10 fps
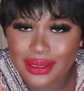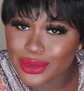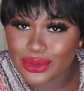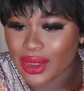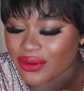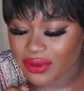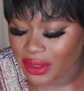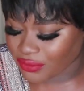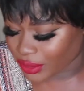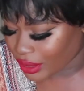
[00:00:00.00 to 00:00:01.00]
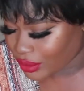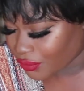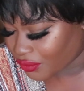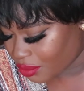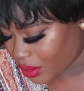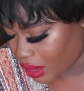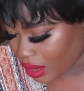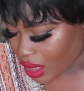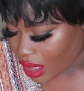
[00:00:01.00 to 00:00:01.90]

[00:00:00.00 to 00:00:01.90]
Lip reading: these two are fine for keto for me.